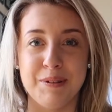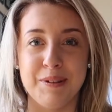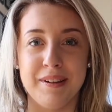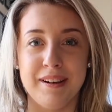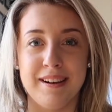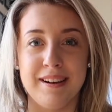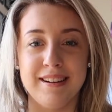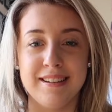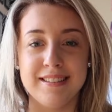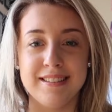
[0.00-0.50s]
Hey
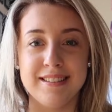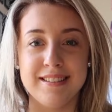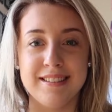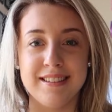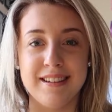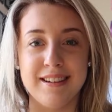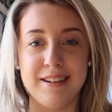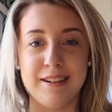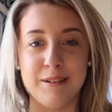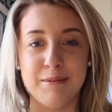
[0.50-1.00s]
guys,
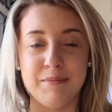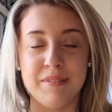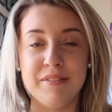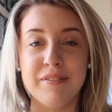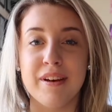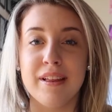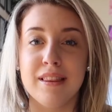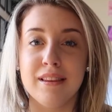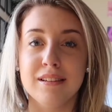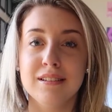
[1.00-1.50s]

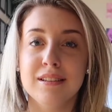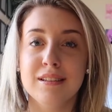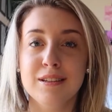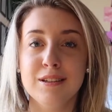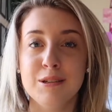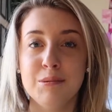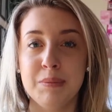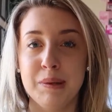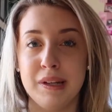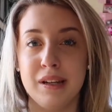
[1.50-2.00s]
if I look a
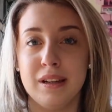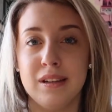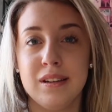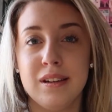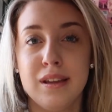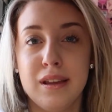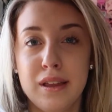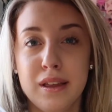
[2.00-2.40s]
little bit